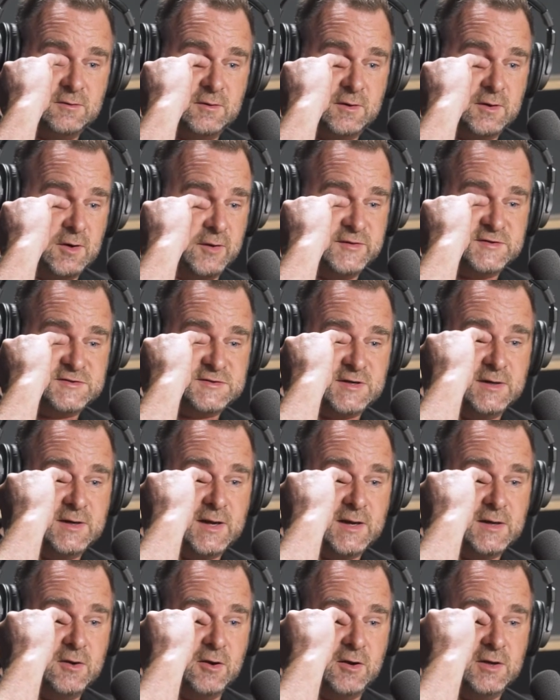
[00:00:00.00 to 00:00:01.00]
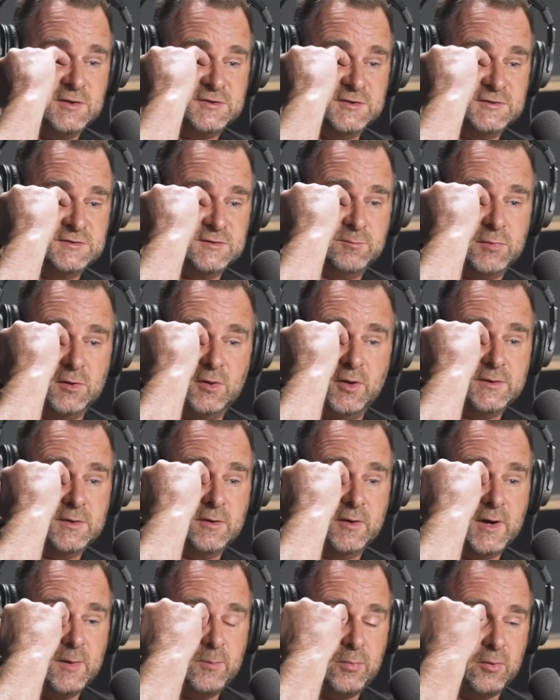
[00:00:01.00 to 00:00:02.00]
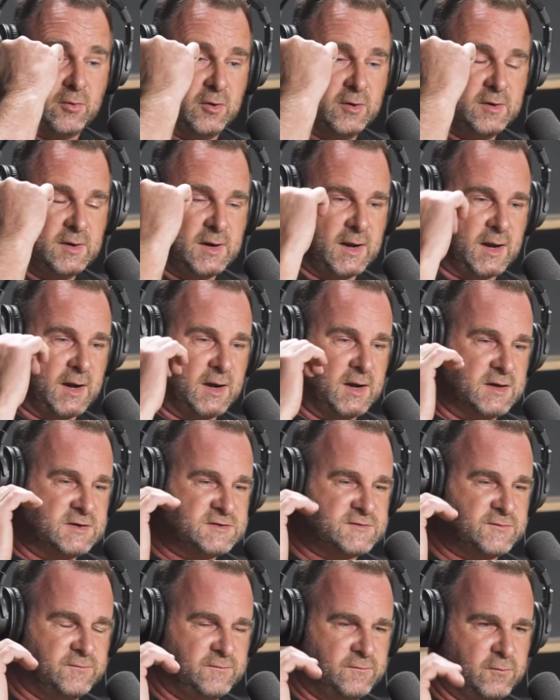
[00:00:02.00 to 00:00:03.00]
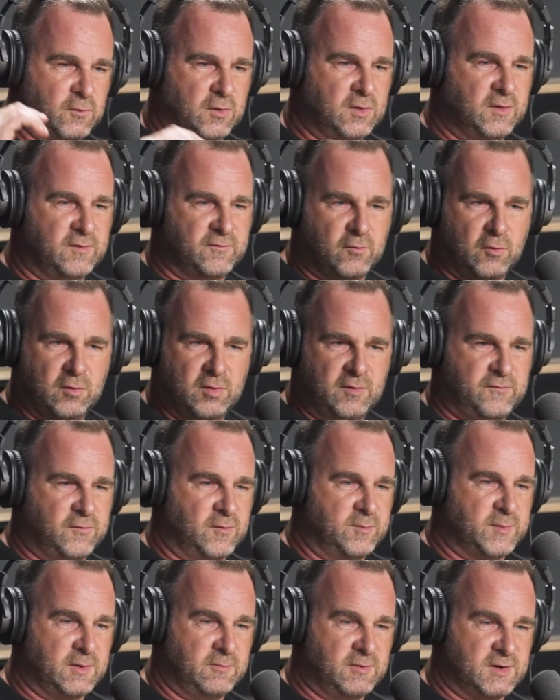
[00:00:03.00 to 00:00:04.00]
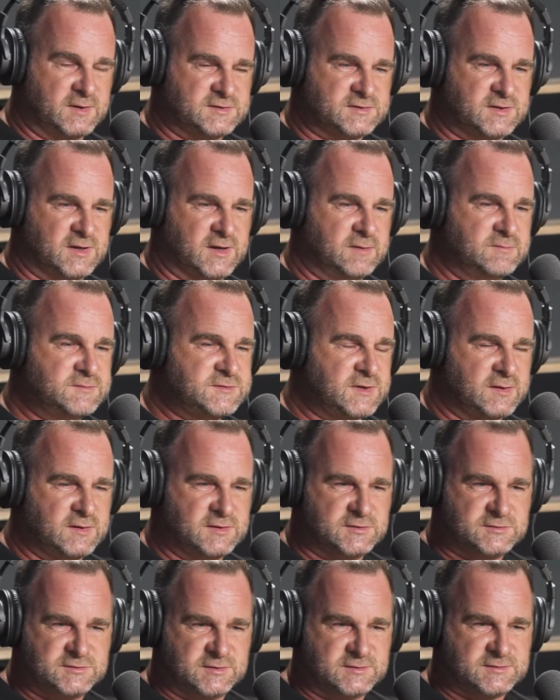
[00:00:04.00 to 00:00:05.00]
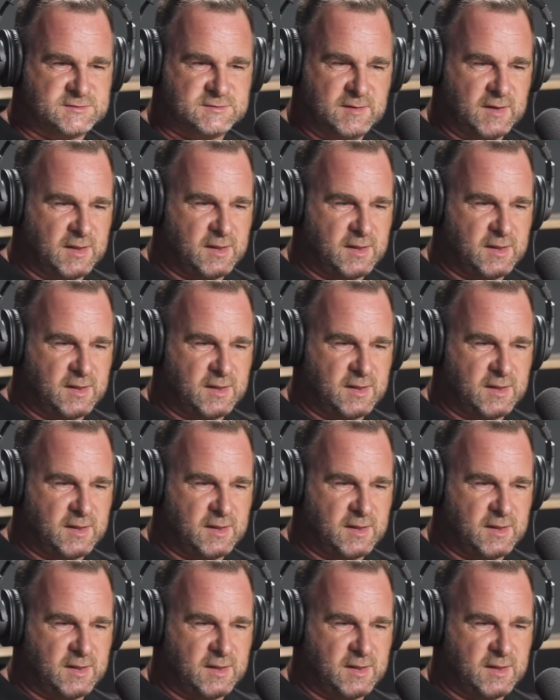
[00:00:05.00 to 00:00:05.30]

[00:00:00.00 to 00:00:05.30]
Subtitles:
Yeah. On the Sunday night, she's at Bologna Airport and it's full of all the Formula One teams, and there's just